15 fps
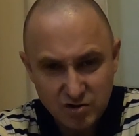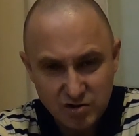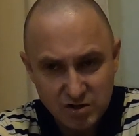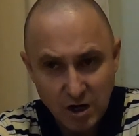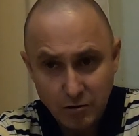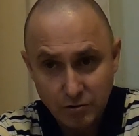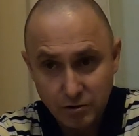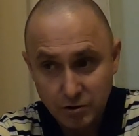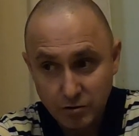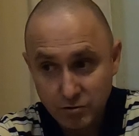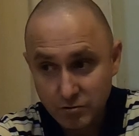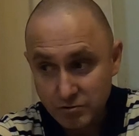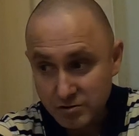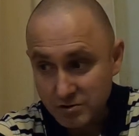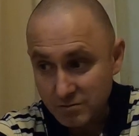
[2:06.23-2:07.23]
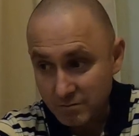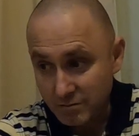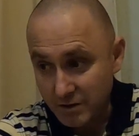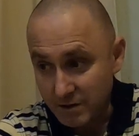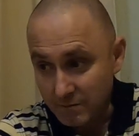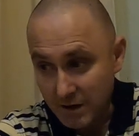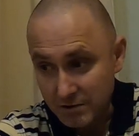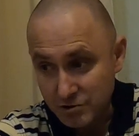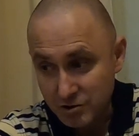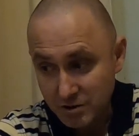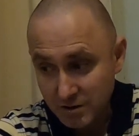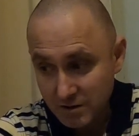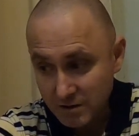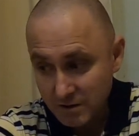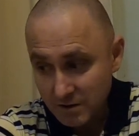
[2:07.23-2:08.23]
don't use pretty much.
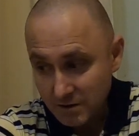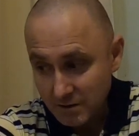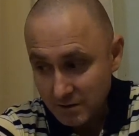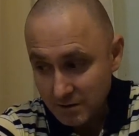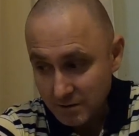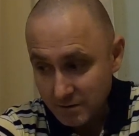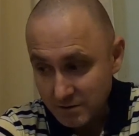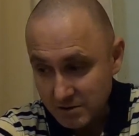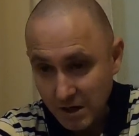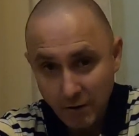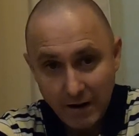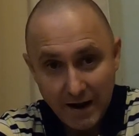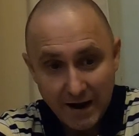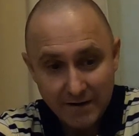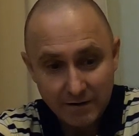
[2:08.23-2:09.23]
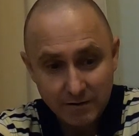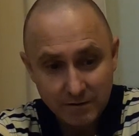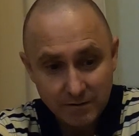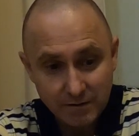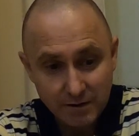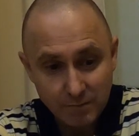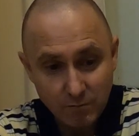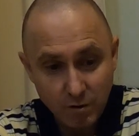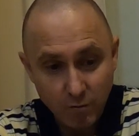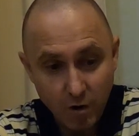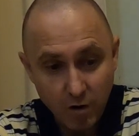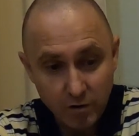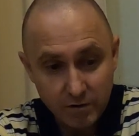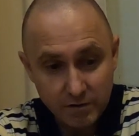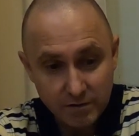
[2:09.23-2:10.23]
So I had it in my
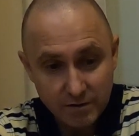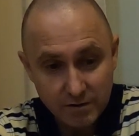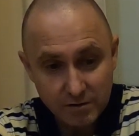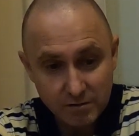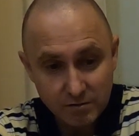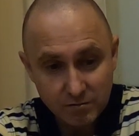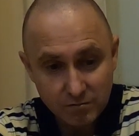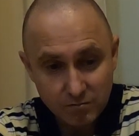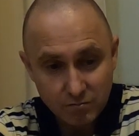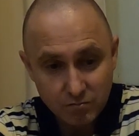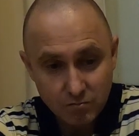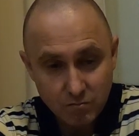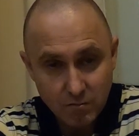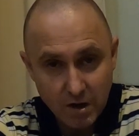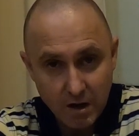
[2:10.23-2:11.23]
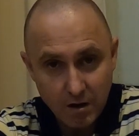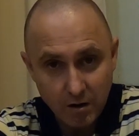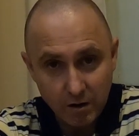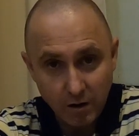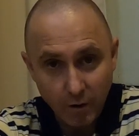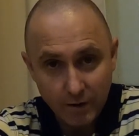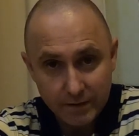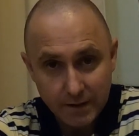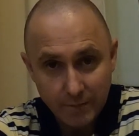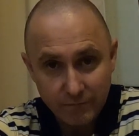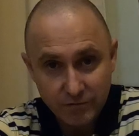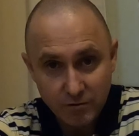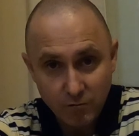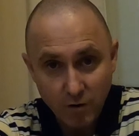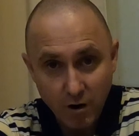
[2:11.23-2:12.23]
wallet, and yeah, I lined up
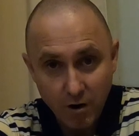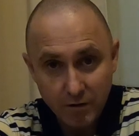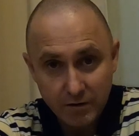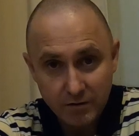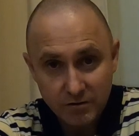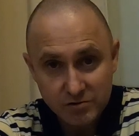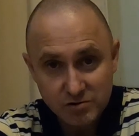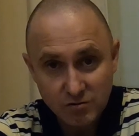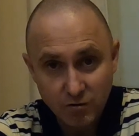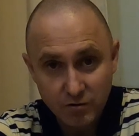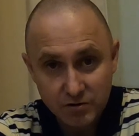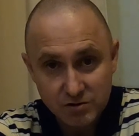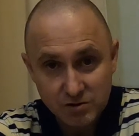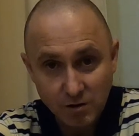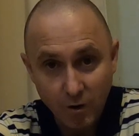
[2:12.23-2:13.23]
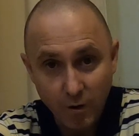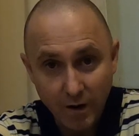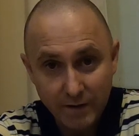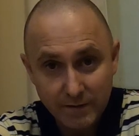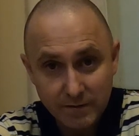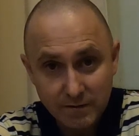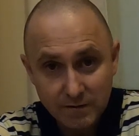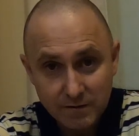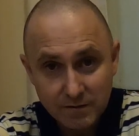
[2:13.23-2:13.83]
for a while. Then I saw the sign,